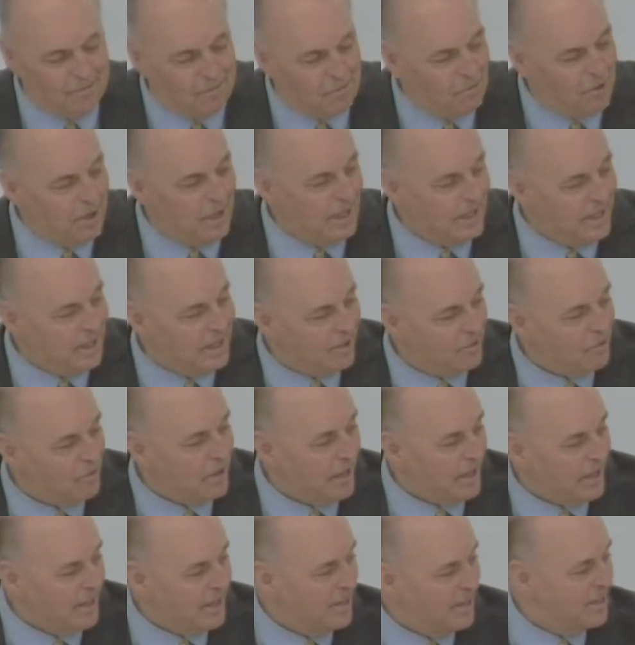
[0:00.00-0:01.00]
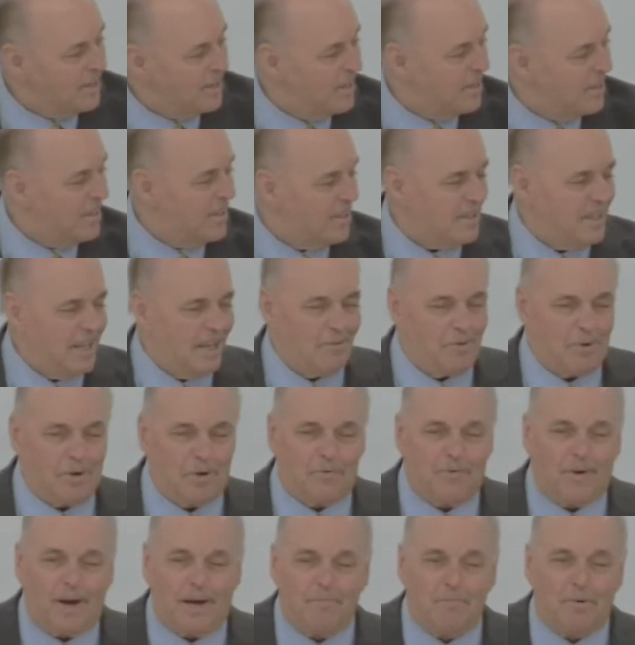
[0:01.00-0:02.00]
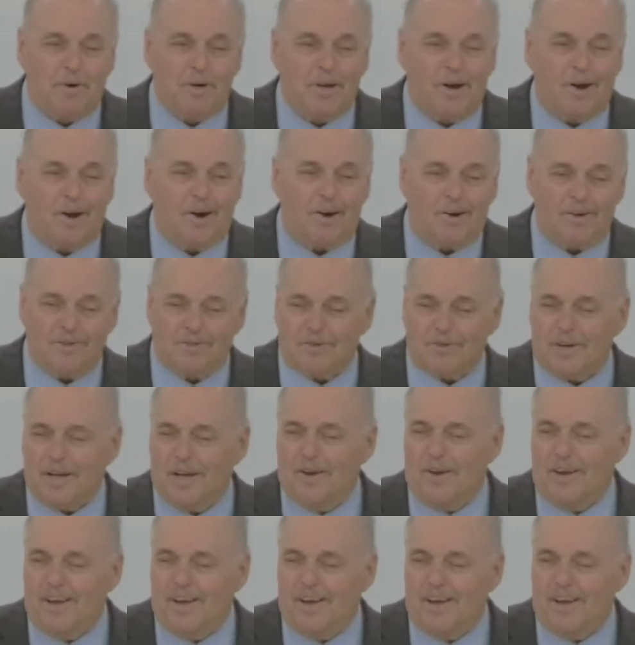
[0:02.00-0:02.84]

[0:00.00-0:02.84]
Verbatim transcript: really, really, devil. You're fighting pretty hard. So